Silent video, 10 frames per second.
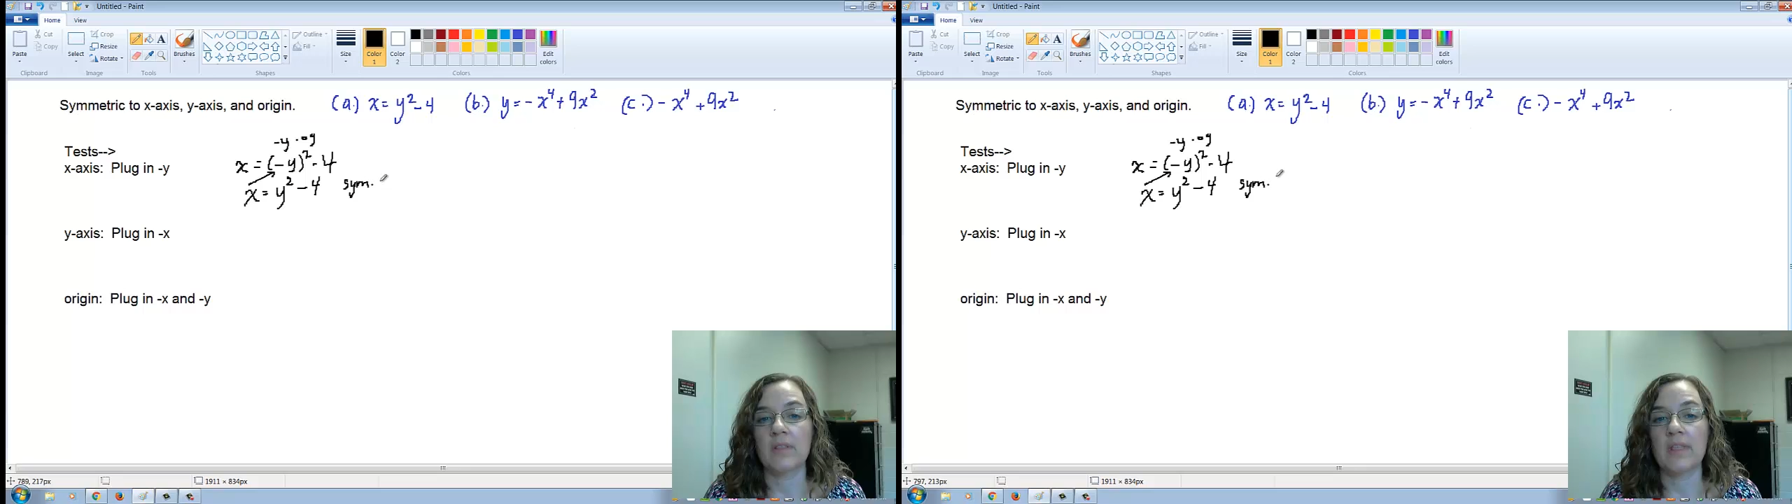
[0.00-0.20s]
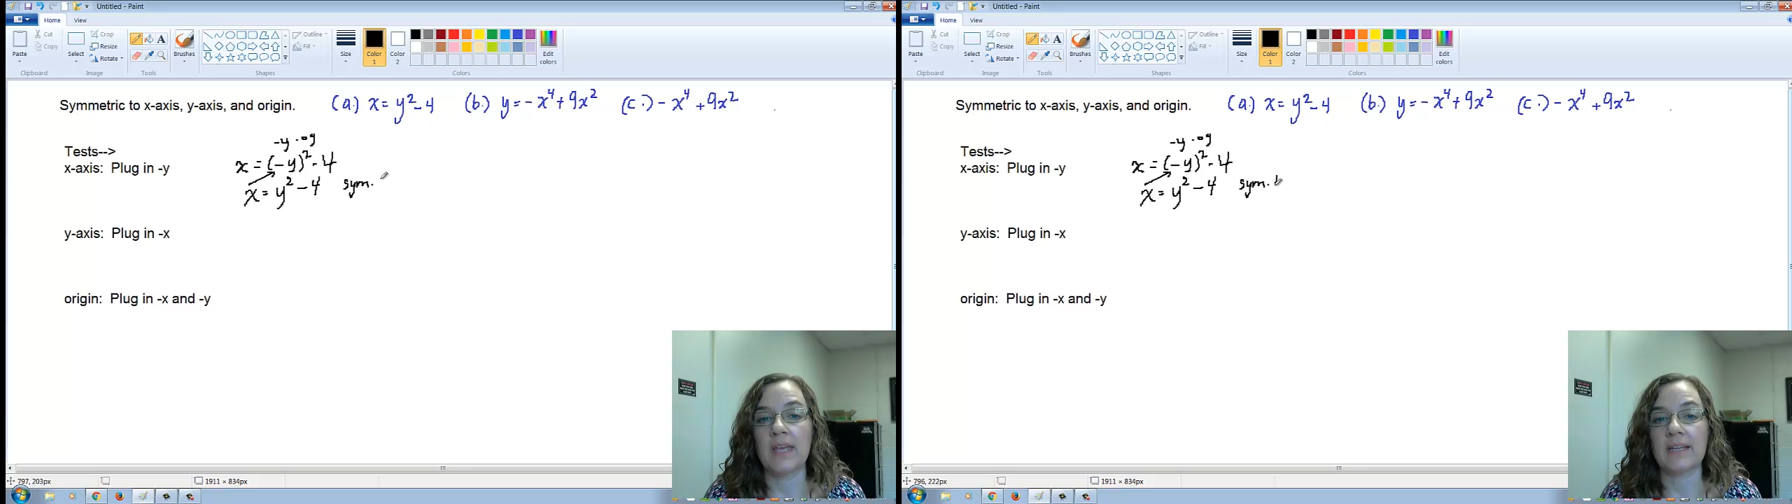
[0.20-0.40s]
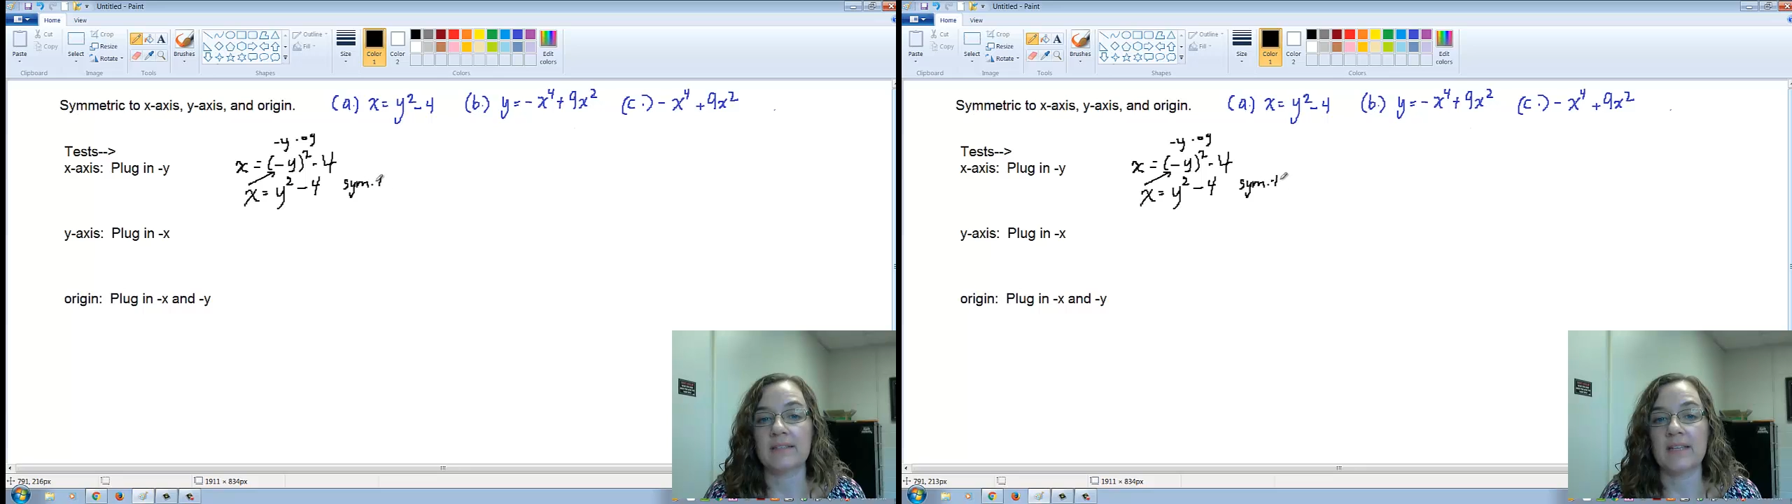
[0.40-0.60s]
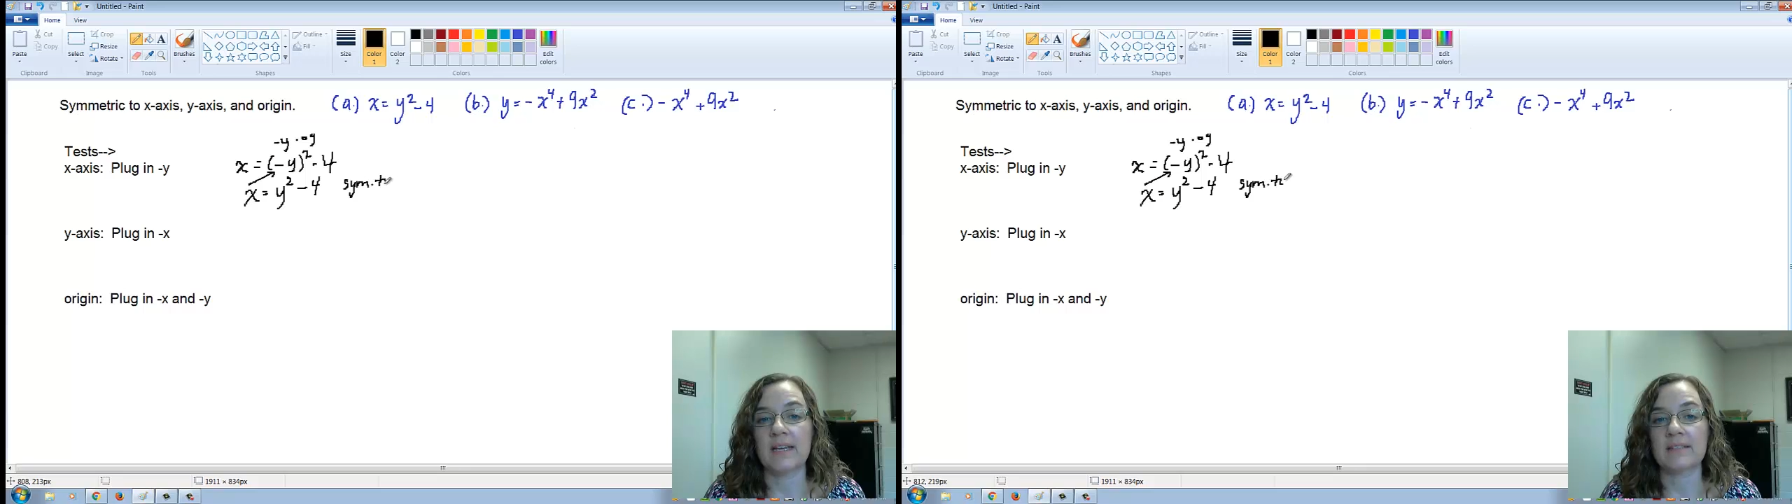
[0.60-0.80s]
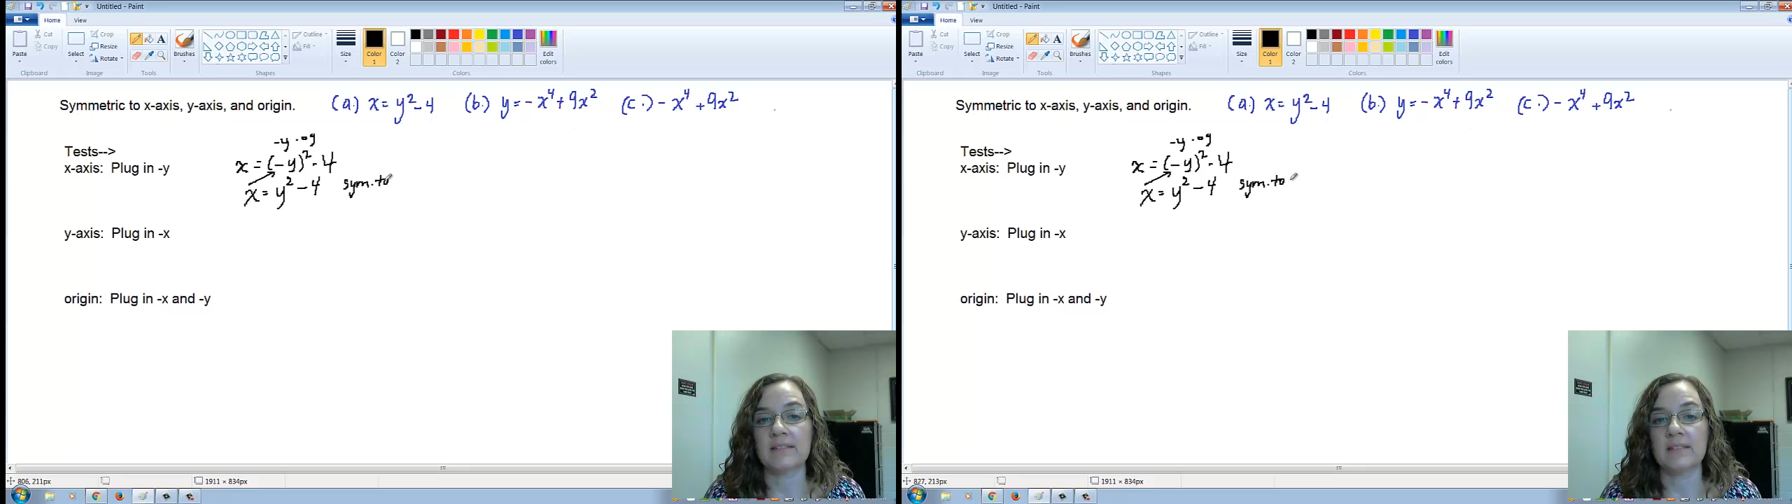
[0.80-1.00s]
the
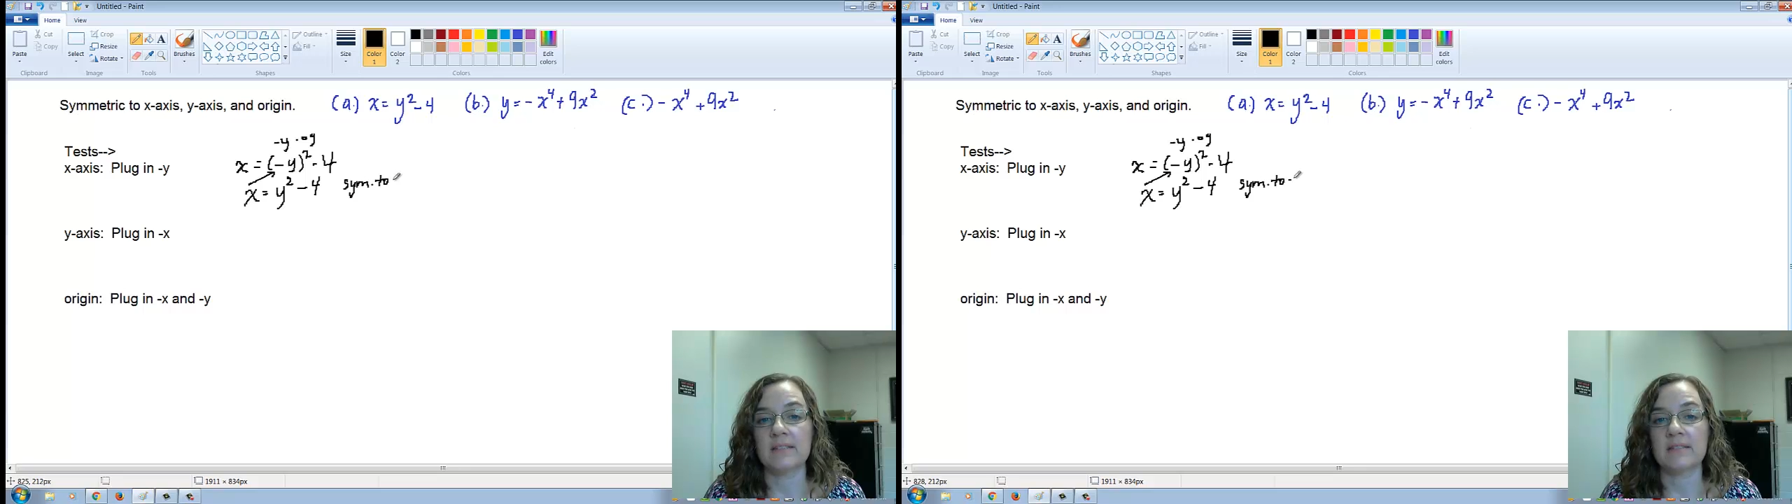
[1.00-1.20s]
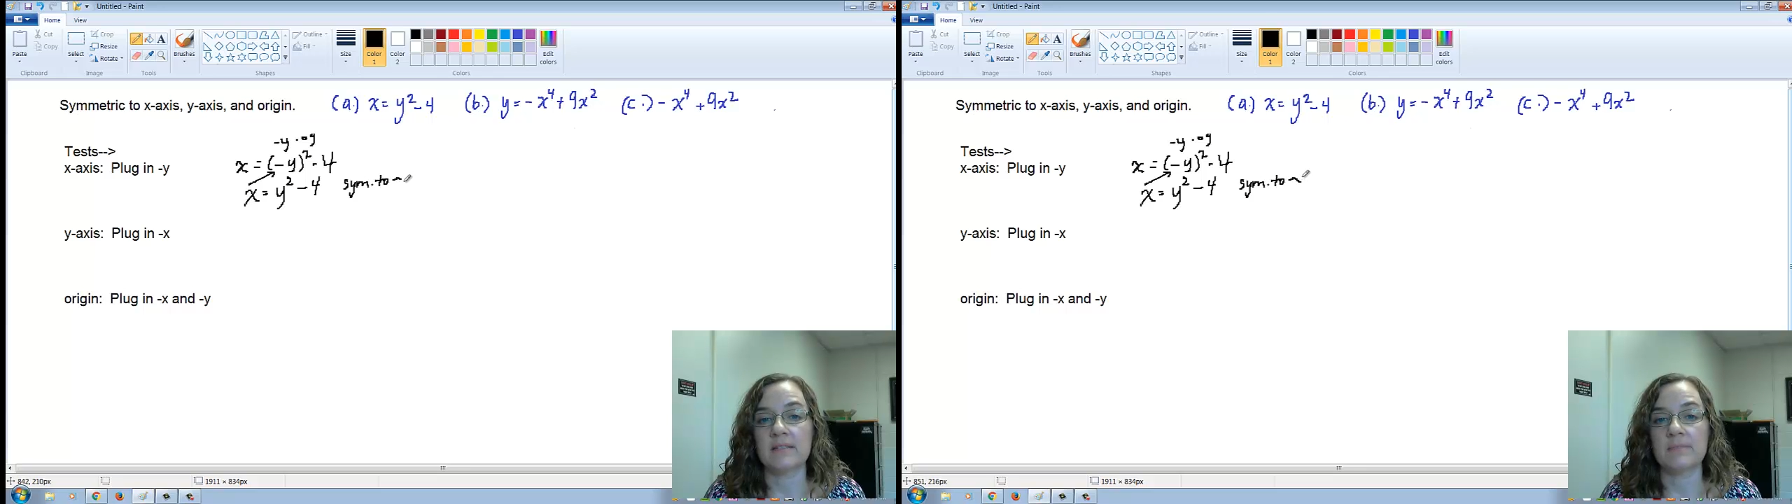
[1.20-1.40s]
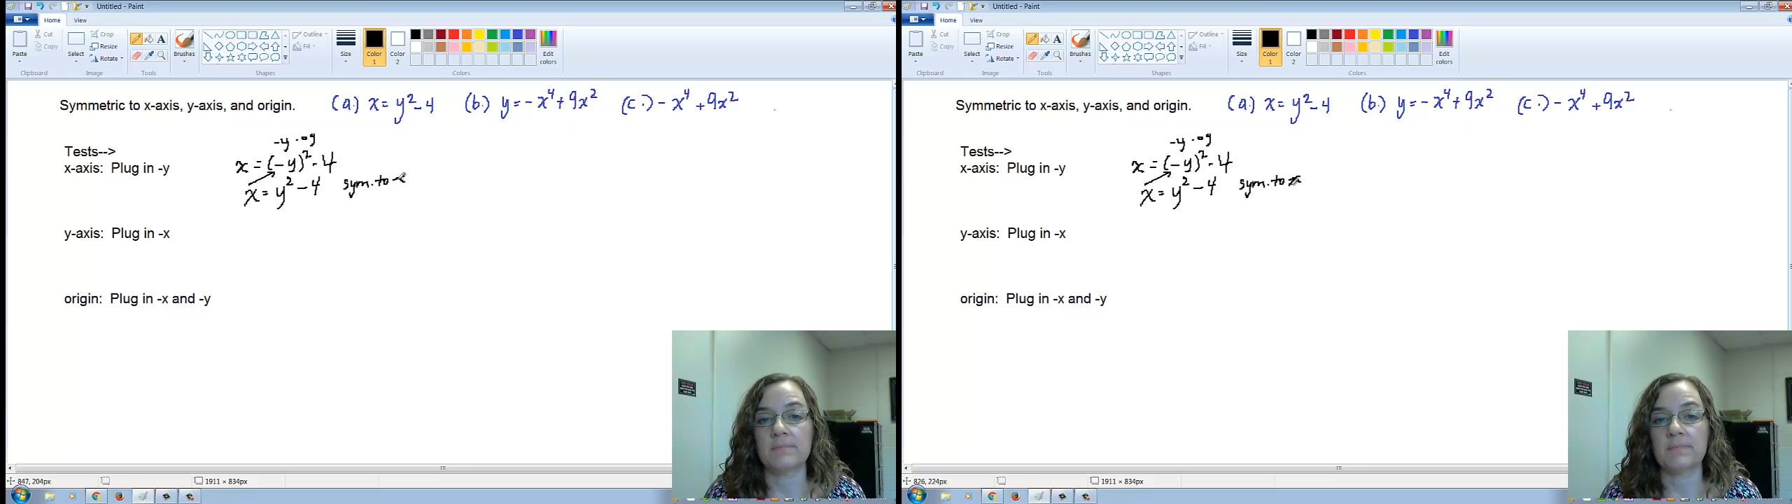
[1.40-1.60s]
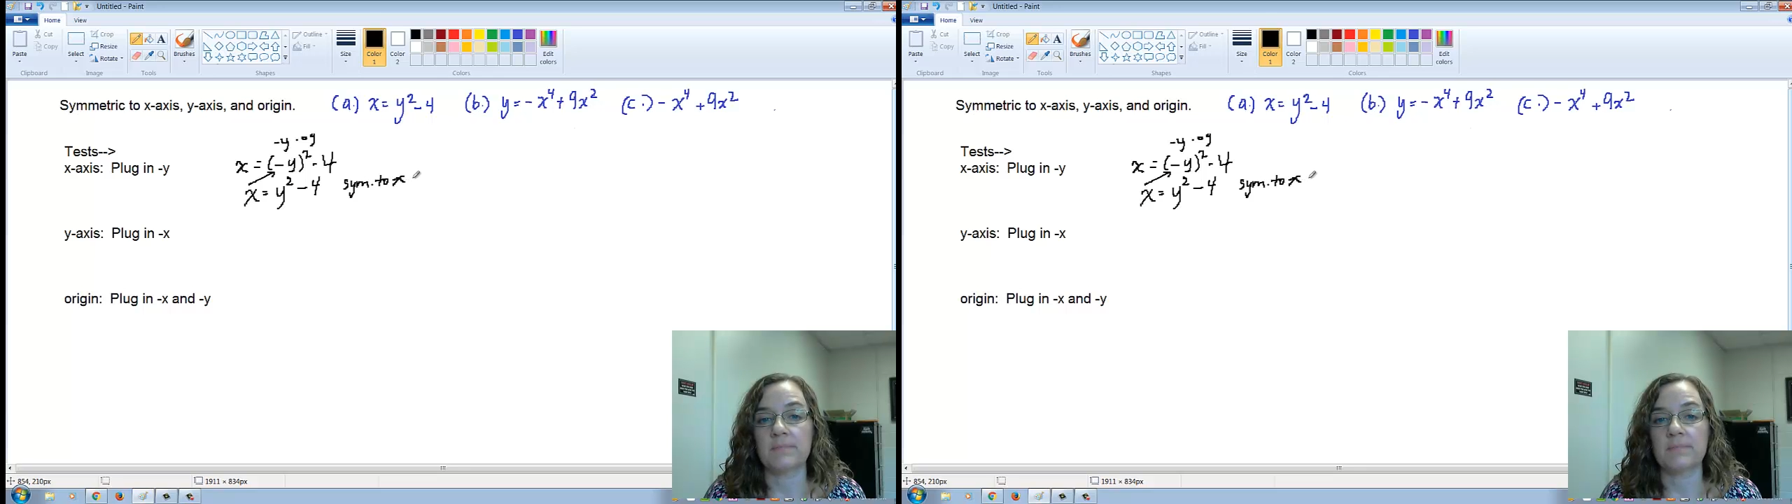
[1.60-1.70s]
x-axis.